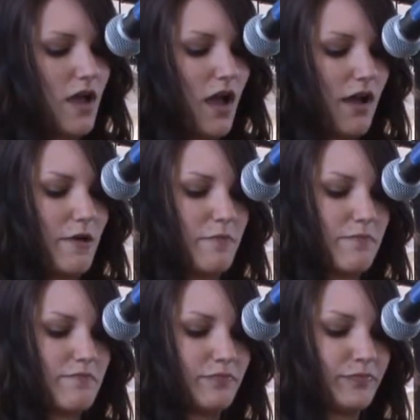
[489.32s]

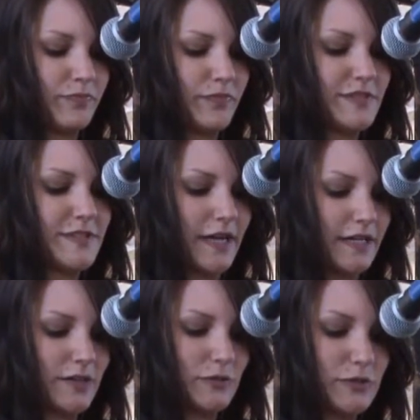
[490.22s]
Um,
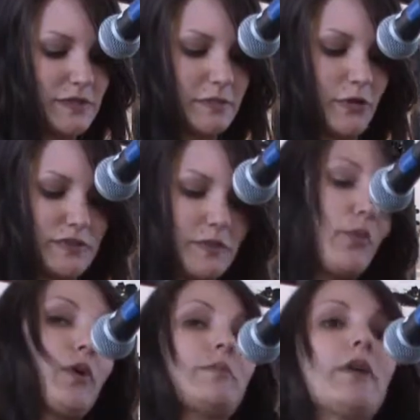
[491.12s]
second, which was the most
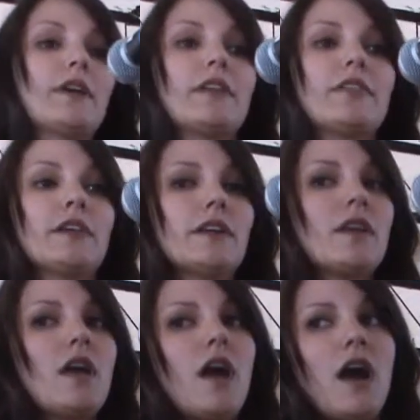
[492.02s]
important part I think
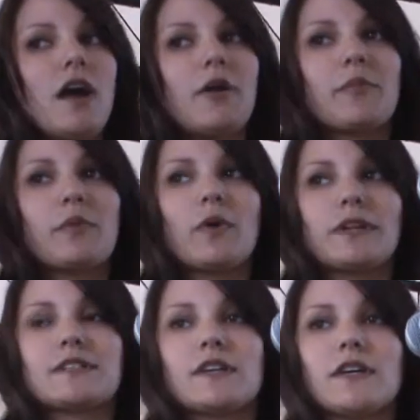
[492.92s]
um, we
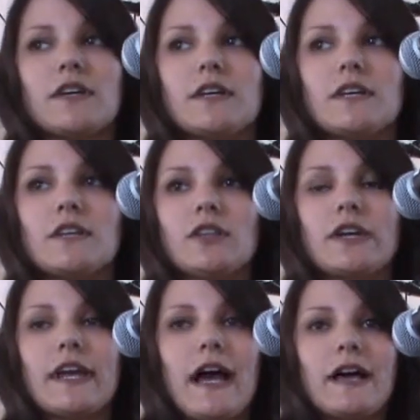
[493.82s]
wanted to
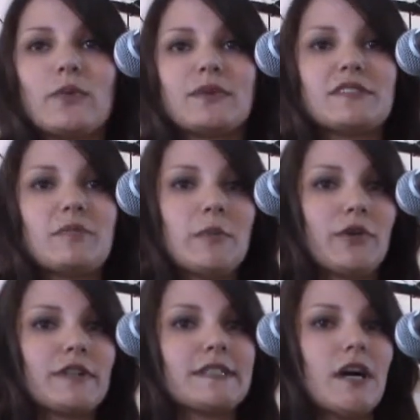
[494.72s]
look at, was if people
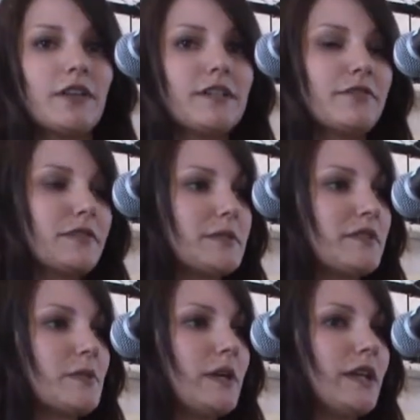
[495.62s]
could tell the difference
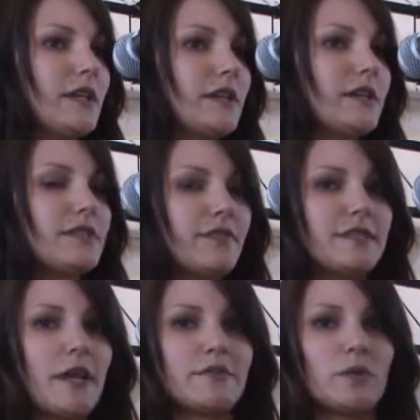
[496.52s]
between the different
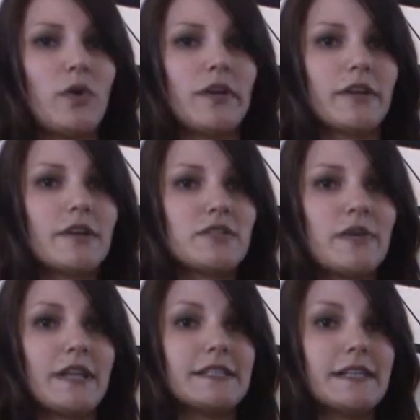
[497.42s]
types of waters. We
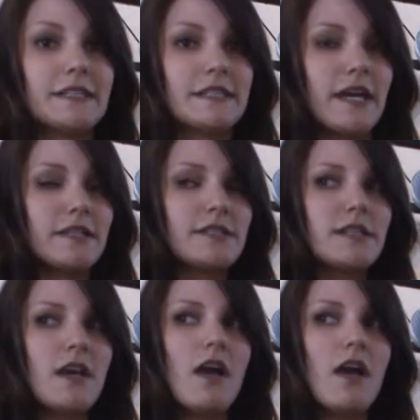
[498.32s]
had a taste test.